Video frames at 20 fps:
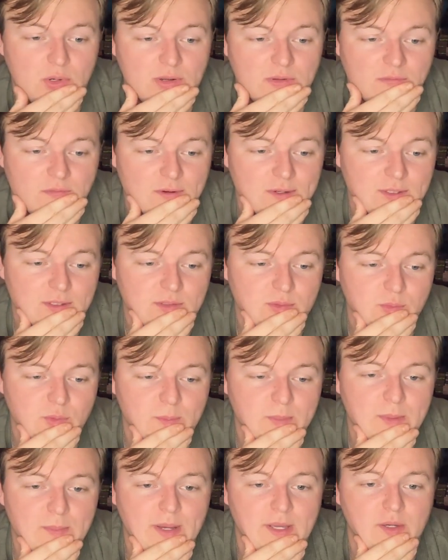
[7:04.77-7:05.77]
first will
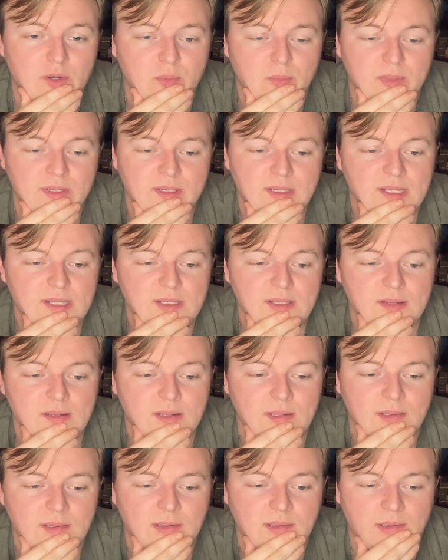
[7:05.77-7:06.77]
be my open date,
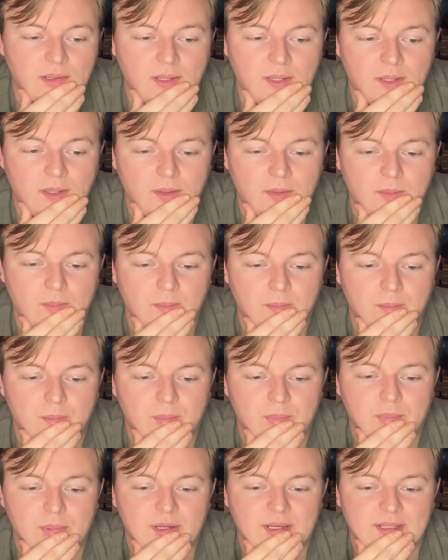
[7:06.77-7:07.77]

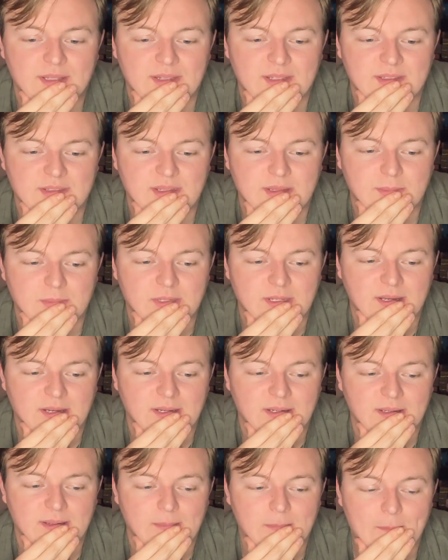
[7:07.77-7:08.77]
but at the same
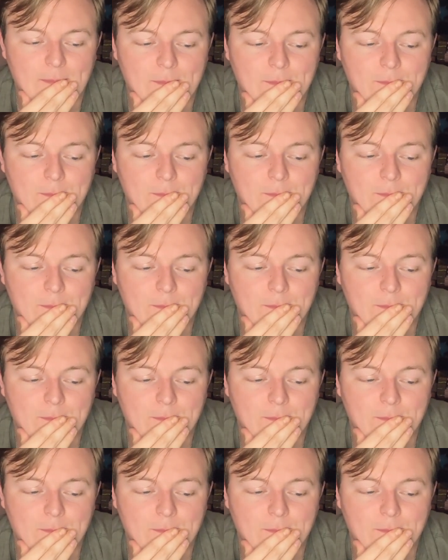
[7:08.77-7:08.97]
time,